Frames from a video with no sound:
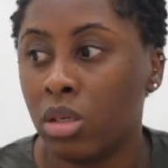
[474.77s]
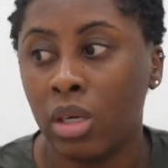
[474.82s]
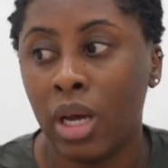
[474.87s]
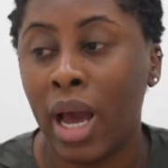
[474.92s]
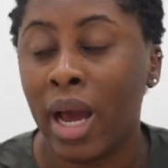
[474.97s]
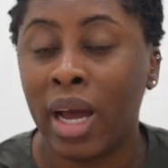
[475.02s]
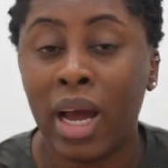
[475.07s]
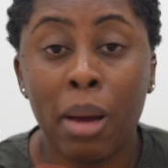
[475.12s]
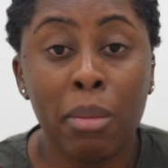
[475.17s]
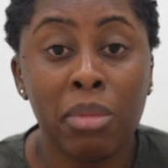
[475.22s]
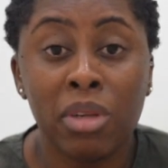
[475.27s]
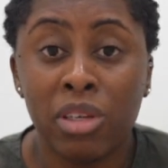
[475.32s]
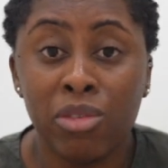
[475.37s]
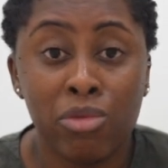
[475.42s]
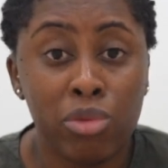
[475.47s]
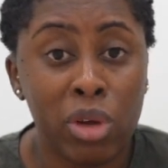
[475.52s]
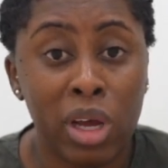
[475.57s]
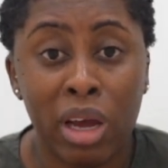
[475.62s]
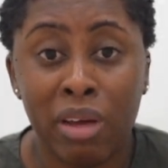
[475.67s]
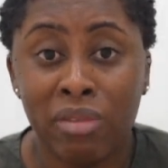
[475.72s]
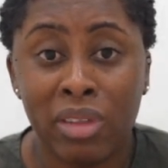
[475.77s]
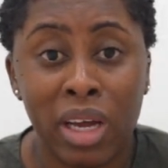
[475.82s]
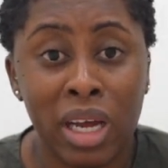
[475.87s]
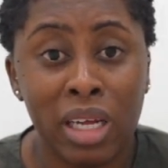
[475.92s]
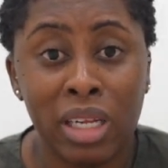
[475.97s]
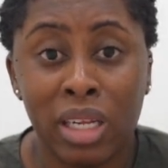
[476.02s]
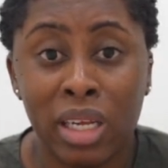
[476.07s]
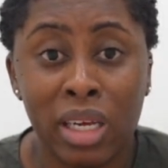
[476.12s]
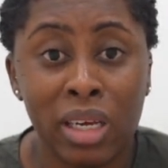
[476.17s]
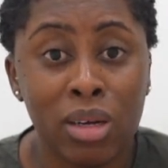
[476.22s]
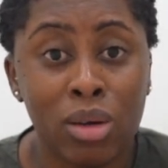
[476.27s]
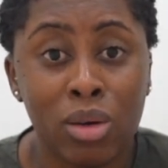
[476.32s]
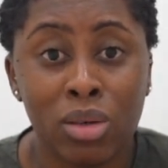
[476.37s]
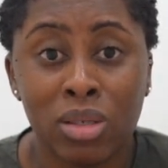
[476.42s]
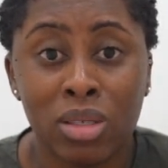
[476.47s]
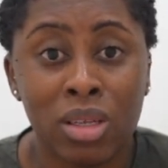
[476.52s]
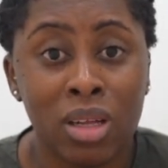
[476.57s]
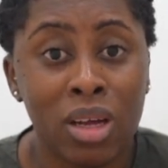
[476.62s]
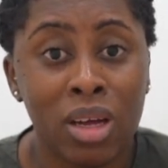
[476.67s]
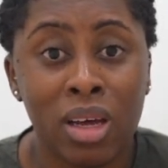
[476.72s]
I can't believe we have that in
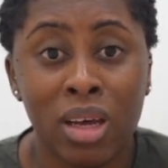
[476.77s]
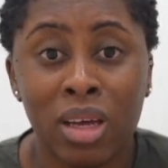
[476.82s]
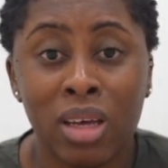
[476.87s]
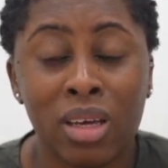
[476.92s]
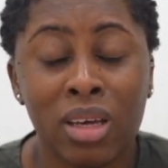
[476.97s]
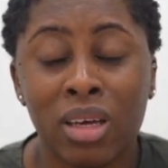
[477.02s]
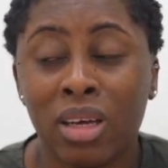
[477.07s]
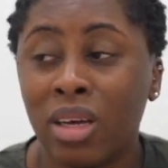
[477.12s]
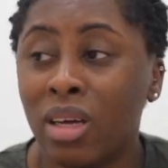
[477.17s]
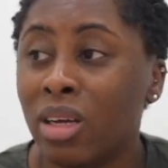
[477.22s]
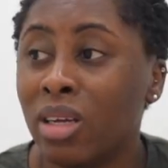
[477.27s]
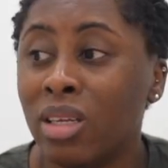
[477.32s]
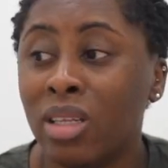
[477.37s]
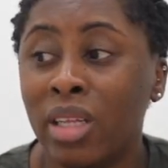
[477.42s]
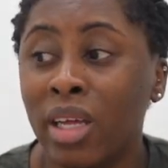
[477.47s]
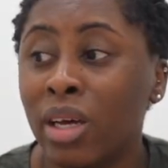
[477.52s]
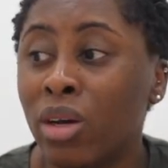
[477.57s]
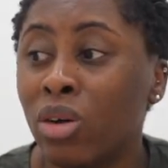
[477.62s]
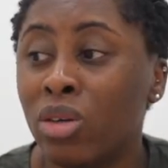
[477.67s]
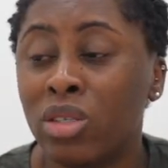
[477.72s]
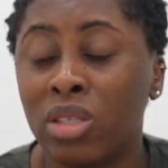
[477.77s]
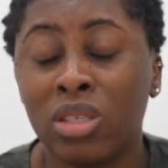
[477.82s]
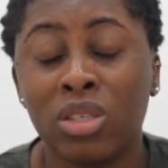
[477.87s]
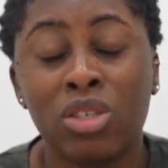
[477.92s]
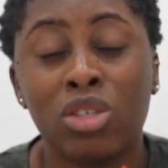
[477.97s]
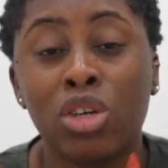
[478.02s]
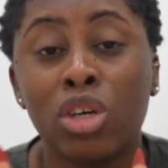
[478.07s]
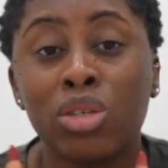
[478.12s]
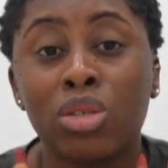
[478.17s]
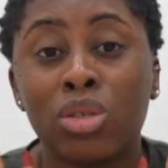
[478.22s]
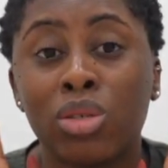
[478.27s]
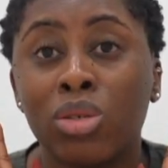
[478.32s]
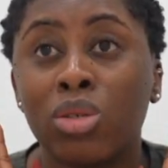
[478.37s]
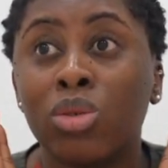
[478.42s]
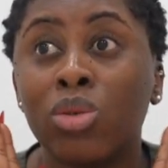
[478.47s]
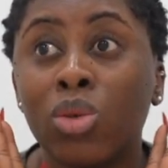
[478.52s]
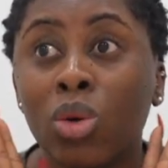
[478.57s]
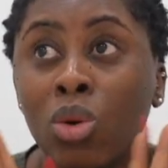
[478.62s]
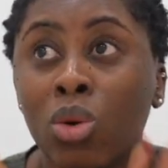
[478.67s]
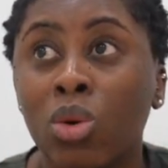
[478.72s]
Lagos. Like, Lagos is
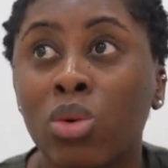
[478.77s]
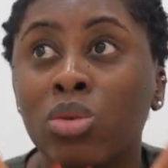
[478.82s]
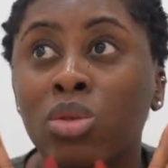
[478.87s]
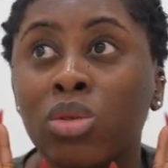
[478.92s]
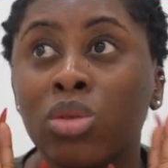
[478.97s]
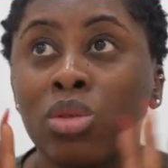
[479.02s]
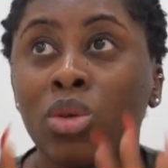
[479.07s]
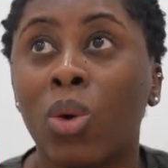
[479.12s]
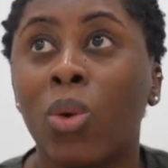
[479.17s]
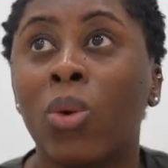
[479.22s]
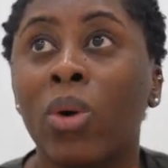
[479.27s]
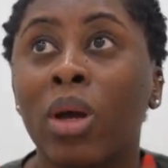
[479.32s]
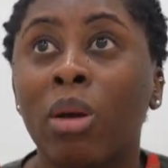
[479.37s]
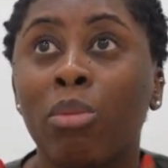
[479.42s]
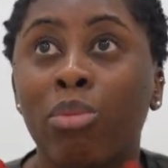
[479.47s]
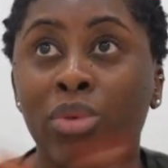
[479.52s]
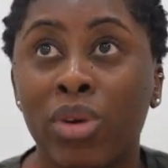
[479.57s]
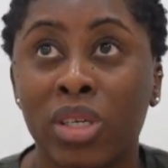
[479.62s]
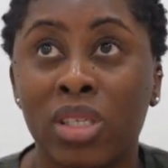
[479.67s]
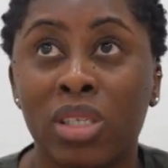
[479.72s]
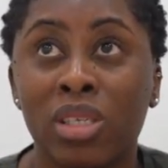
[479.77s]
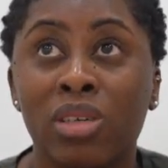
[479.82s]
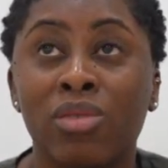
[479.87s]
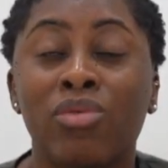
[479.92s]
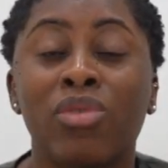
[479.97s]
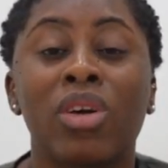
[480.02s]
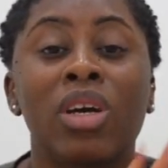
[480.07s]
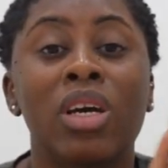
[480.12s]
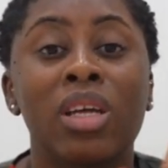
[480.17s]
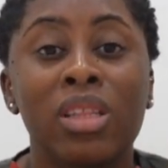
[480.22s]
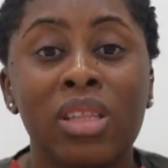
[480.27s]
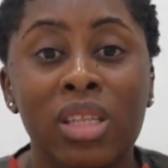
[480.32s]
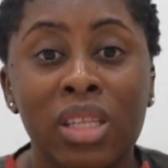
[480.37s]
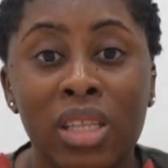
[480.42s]
just so, so impressive. The